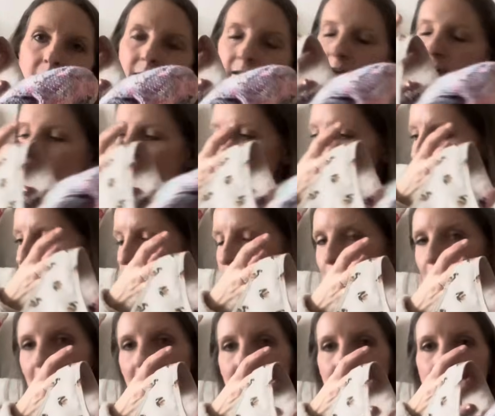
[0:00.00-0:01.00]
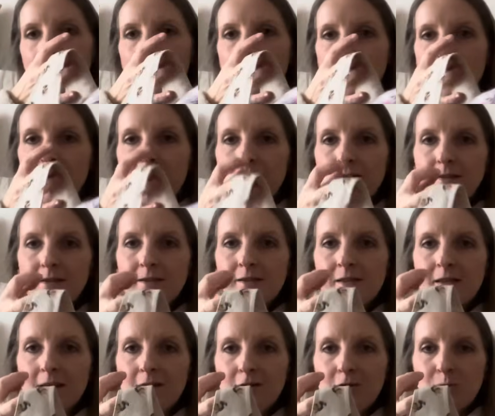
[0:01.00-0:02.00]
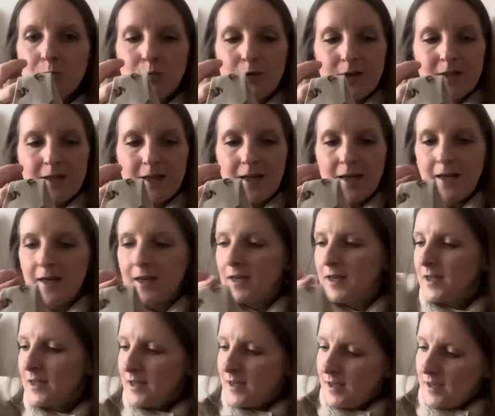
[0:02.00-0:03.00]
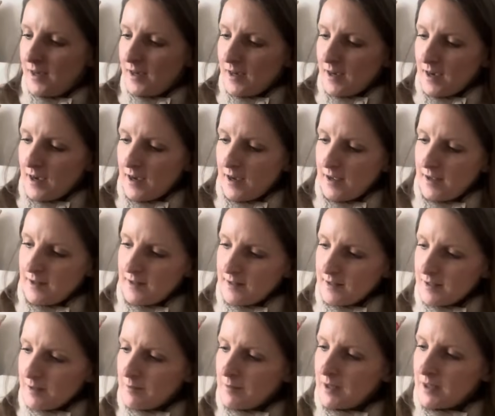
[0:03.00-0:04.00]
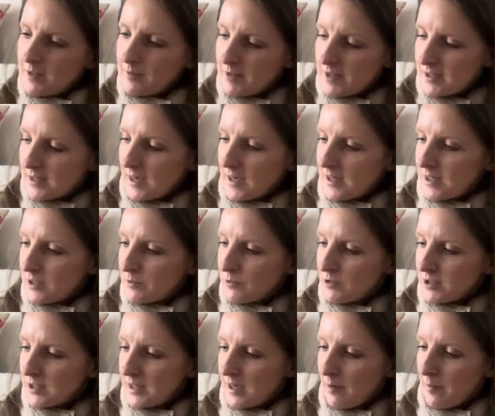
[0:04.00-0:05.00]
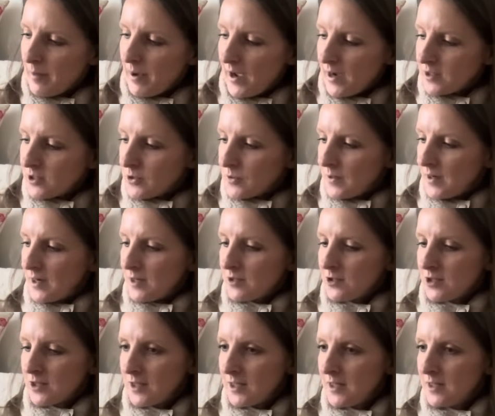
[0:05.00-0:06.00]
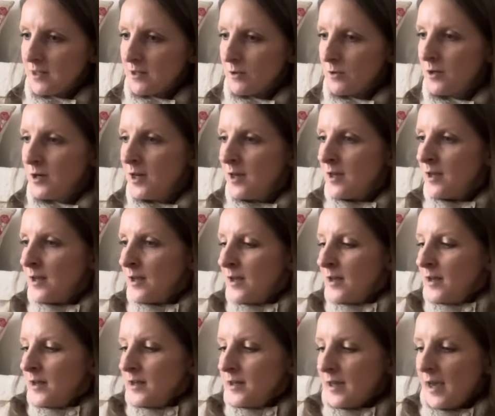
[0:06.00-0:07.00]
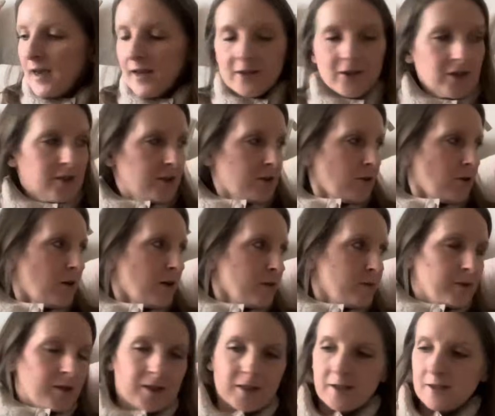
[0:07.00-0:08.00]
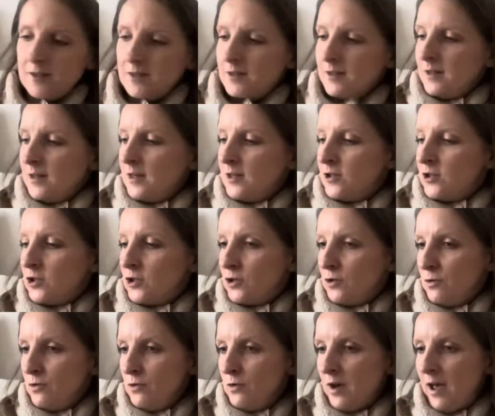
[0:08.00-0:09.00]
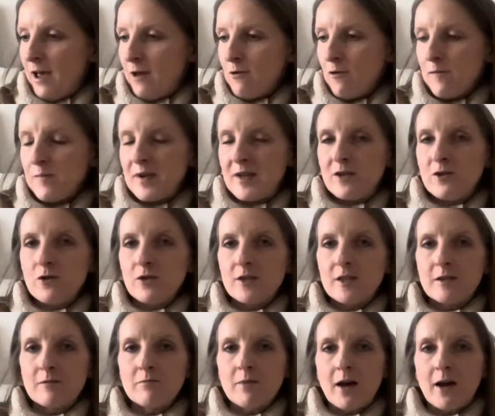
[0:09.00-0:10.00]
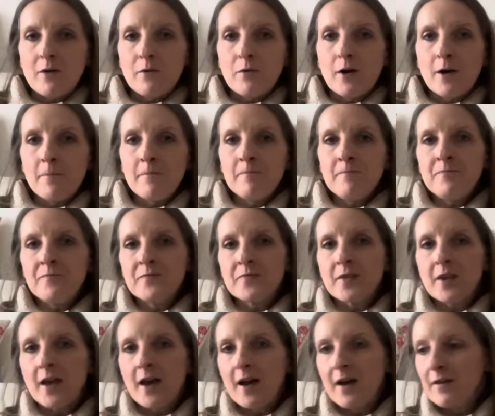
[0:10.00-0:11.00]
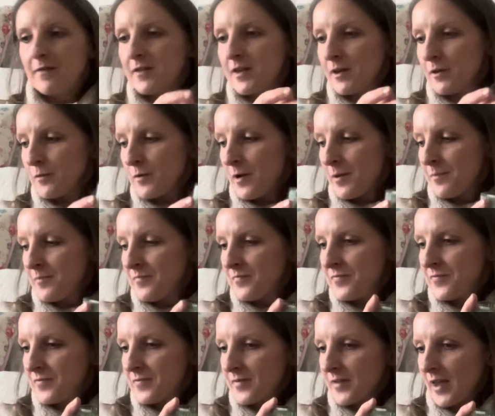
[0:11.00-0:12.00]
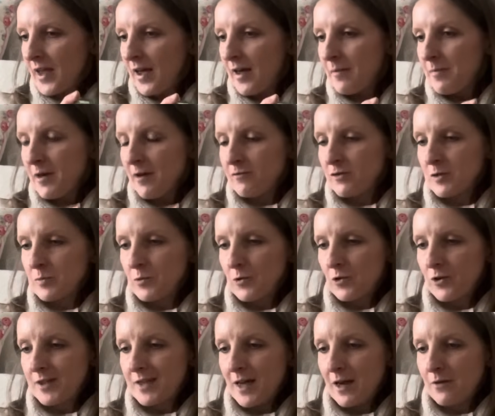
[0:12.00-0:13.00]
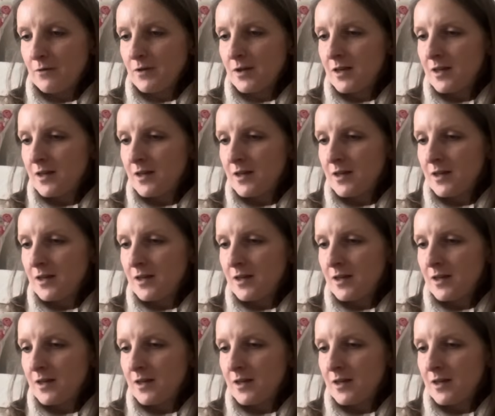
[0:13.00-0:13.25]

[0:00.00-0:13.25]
it calls me and looks pretty and makes me excited to want to get back to it actually. So yeah, just thought I'd show how I've been using my one and the other one that I've just brought down.